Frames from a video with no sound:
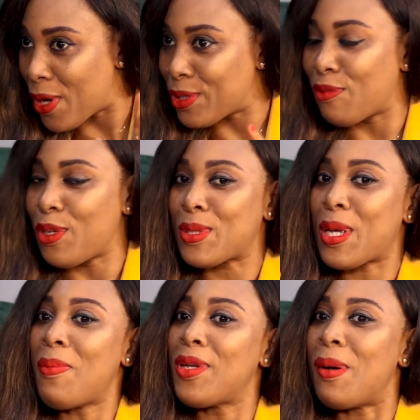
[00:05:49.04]
parts of you is
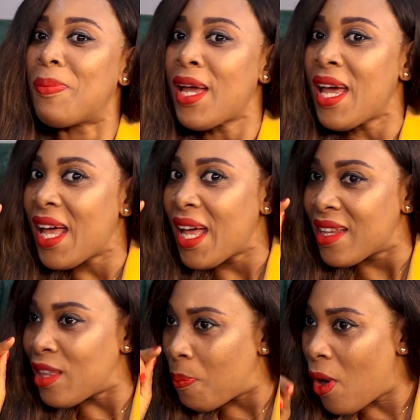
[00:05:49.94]
coming up.
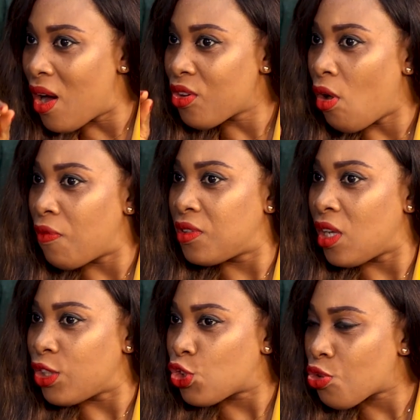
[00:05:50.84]
The part of
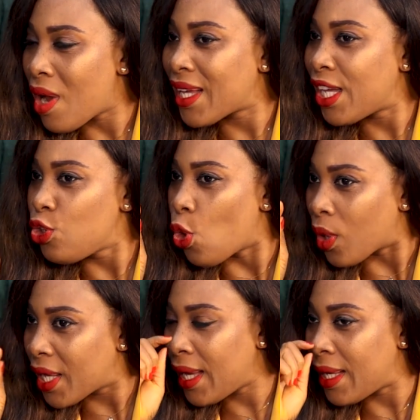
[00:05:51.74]
the tracking your
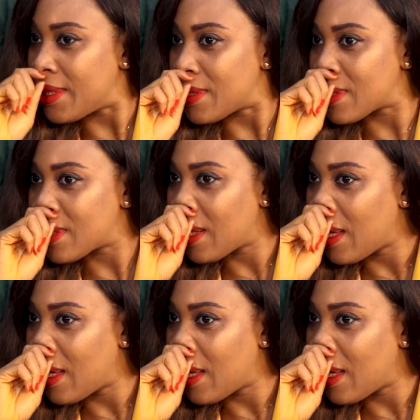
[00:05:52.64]
kids